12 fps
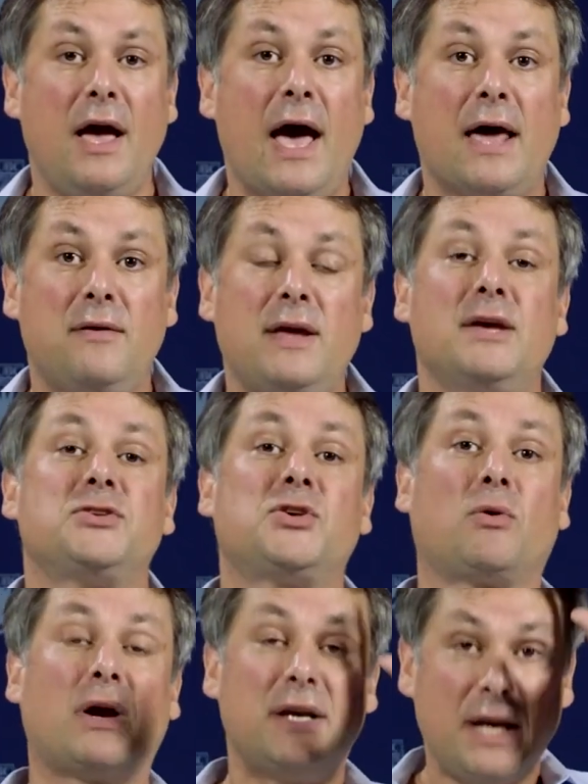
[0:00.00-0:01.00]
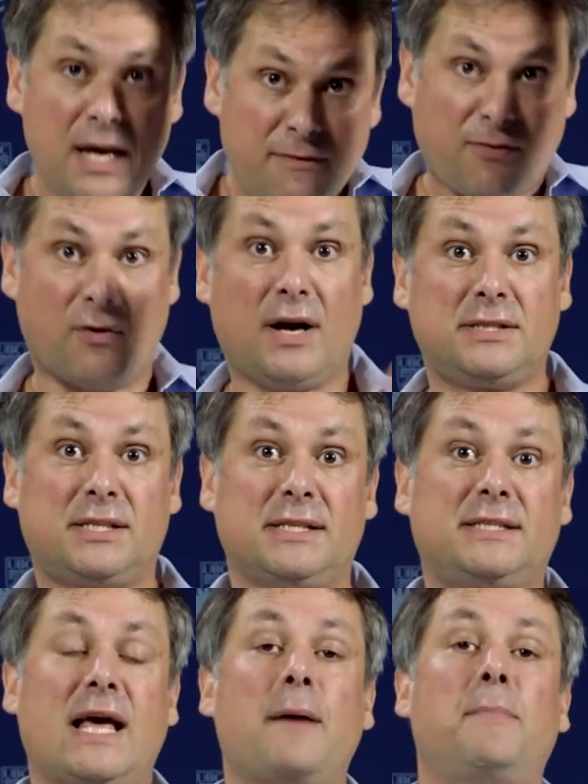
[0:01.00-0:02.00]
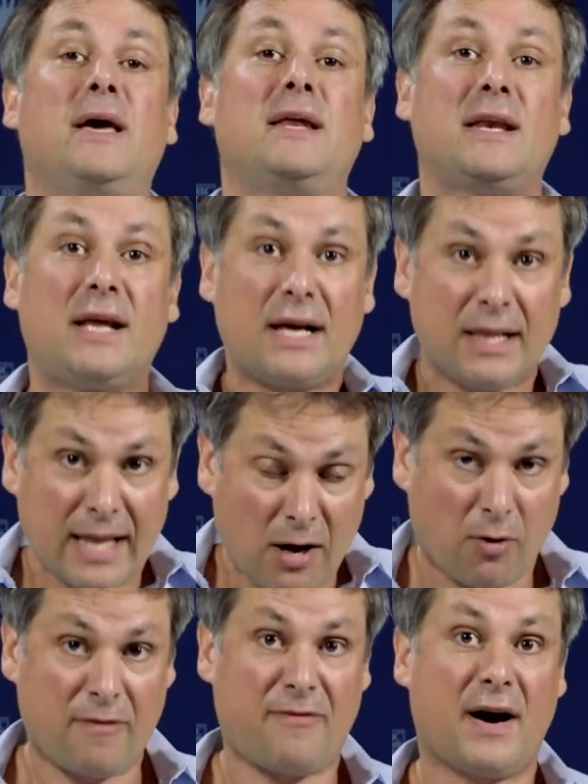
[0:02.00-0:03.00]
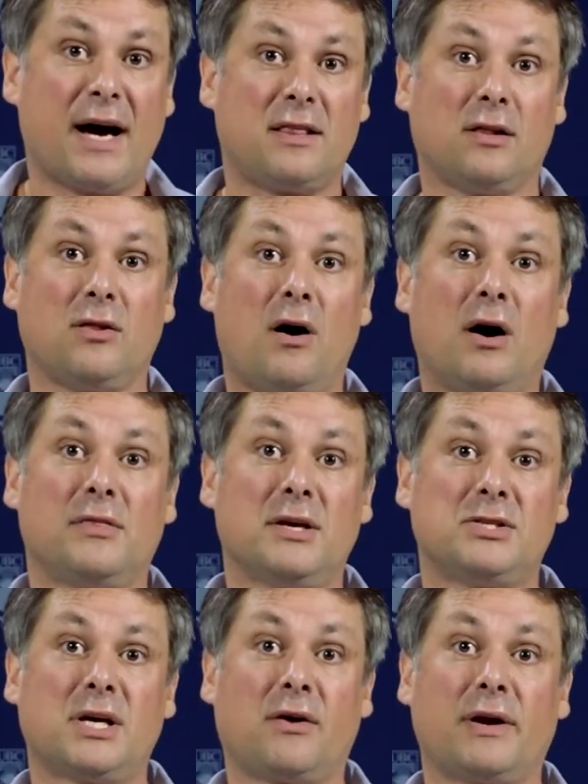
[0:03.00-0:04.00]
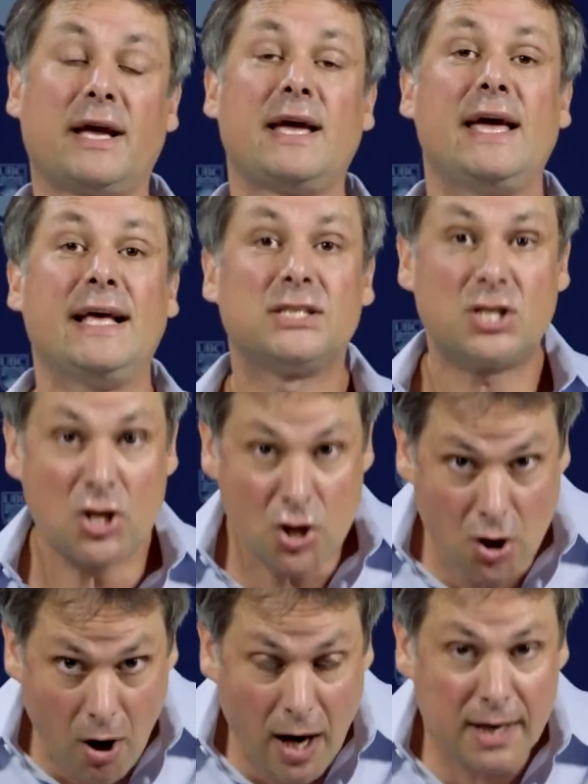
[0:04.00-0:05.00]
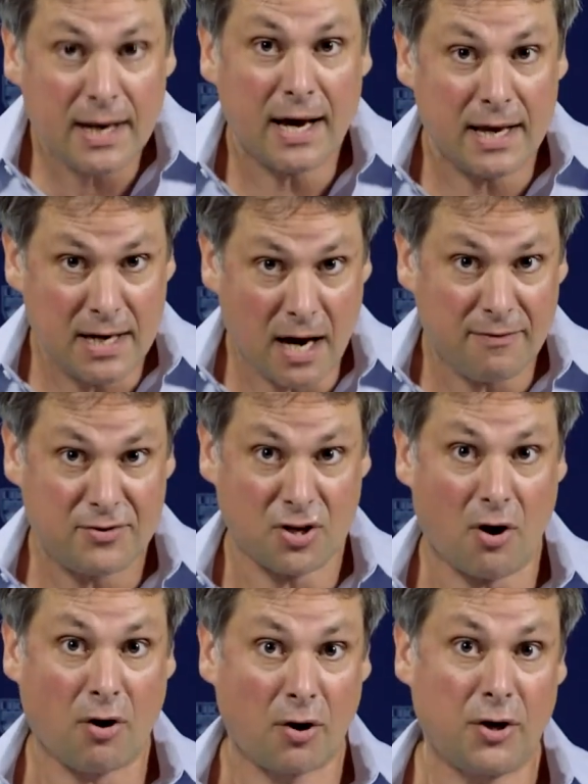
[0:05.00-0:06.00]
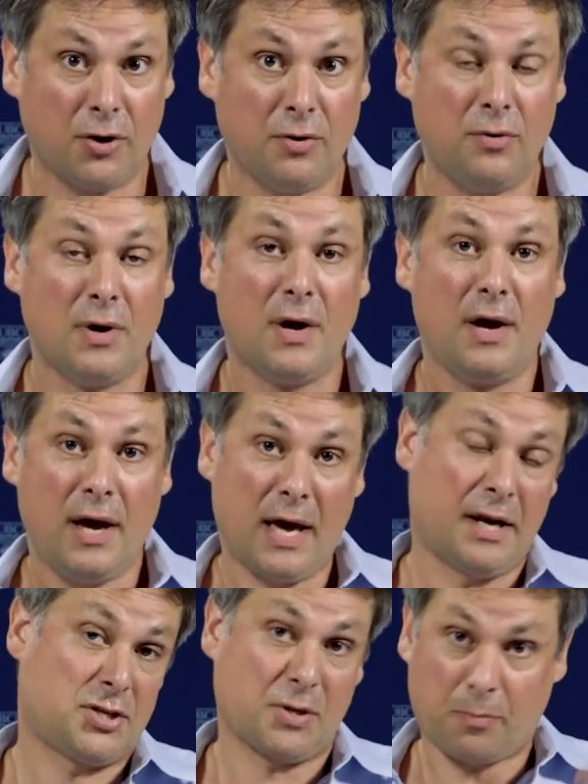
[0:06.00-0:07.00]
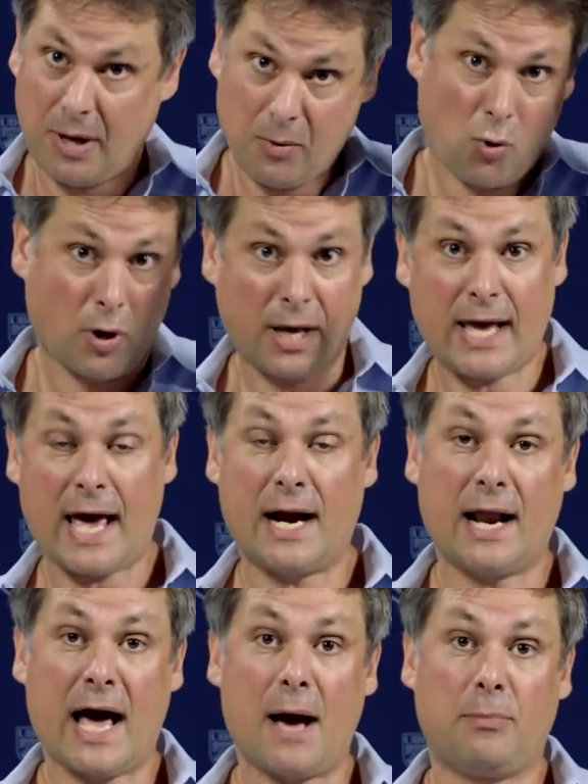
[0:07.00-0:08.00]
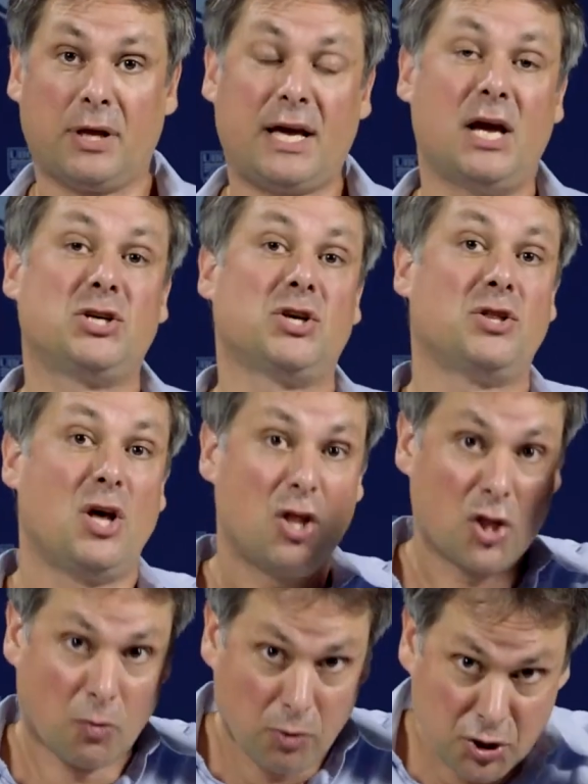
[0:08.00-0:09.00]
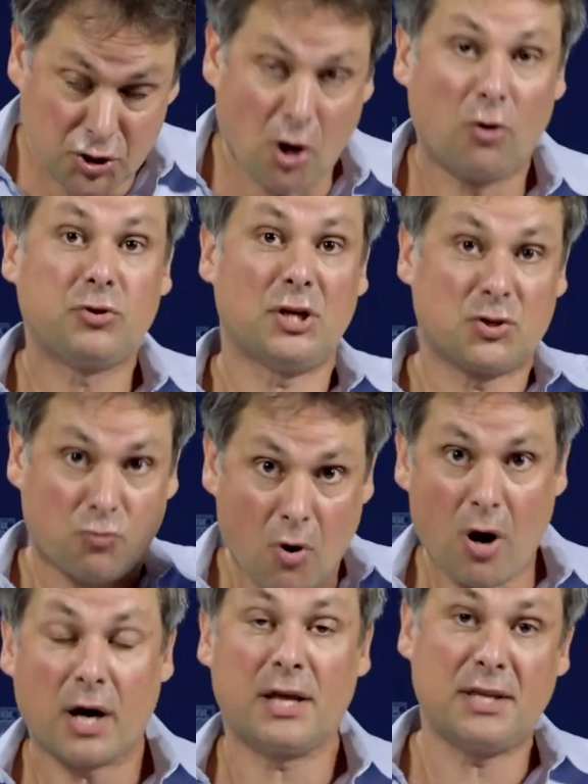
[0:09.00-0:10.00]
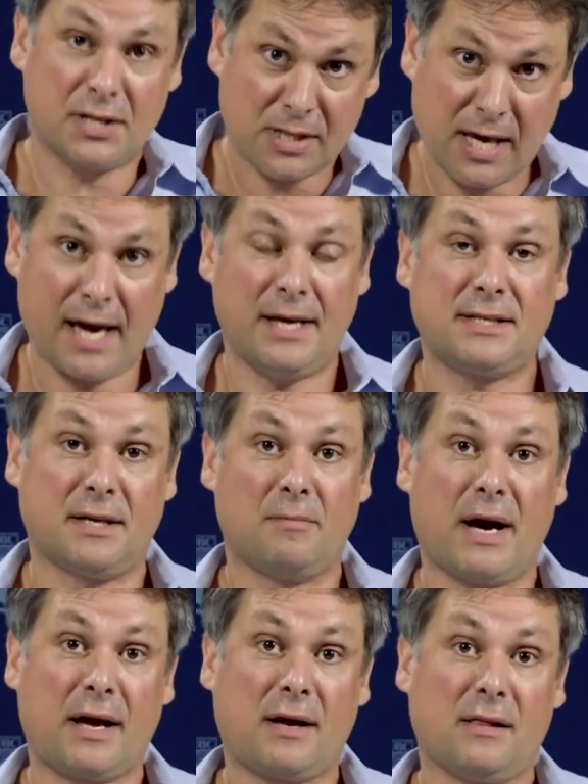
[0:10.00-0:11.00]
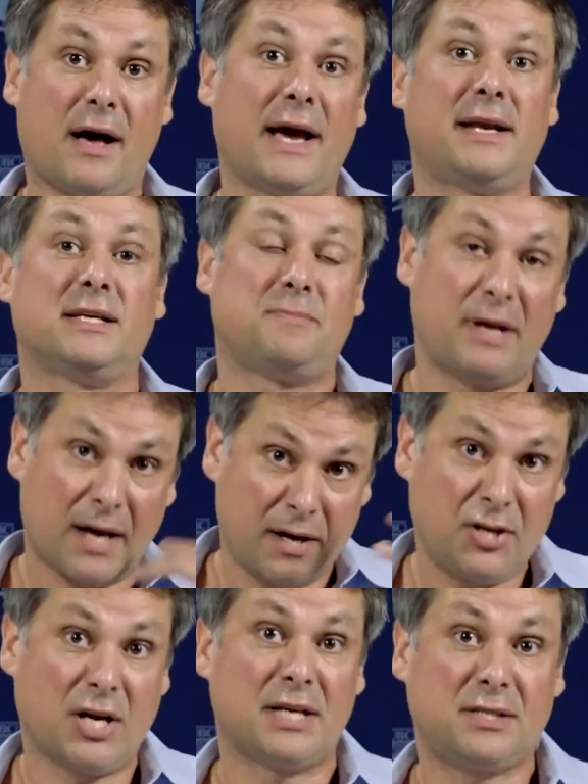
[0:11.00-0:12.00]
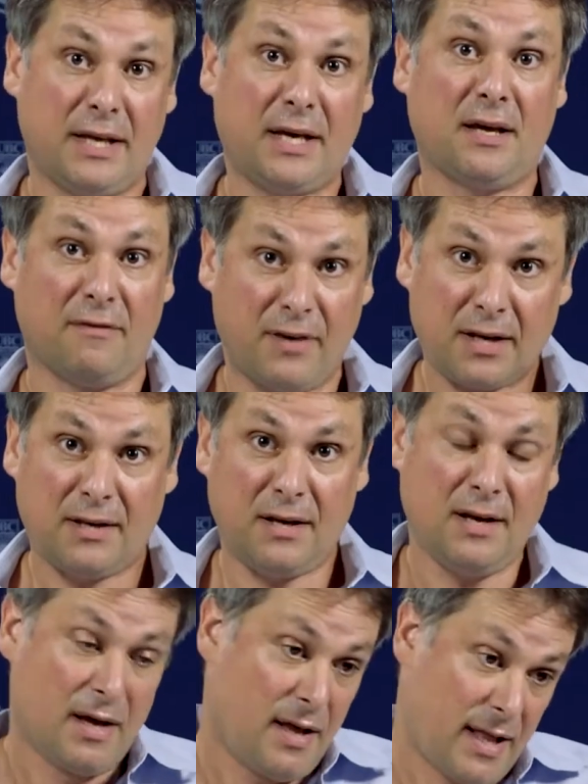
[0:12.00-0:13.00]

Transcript: And is there a need for us to step in and clarify the law in this area? It's not enough to argue in a Supreme Court of Canada application, the result is wrong in this case and my client has been unjustly convicted.